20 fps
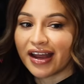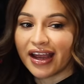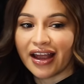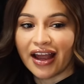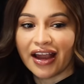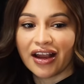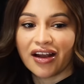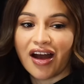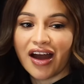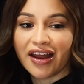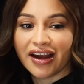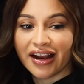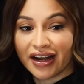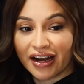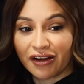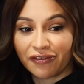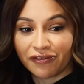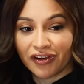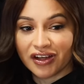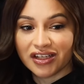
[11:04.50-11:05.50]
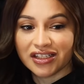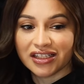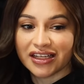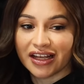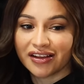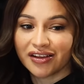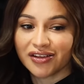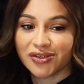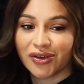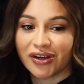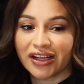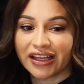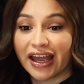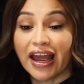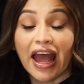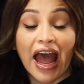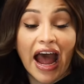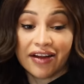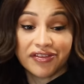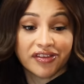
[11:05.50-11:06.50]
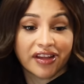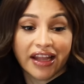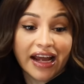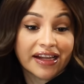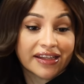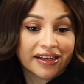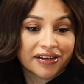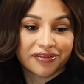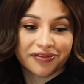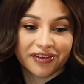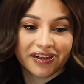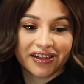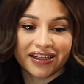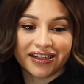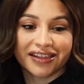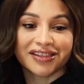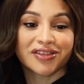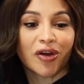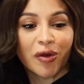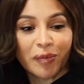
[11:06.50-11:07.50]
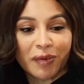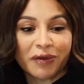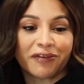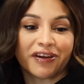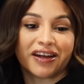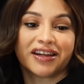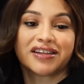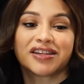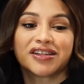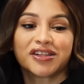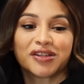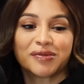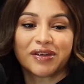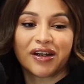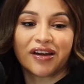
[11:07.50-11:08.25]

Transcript: night, I got it and I flushed it down the toilet. After that, I didn't feel it. So yeah, see? in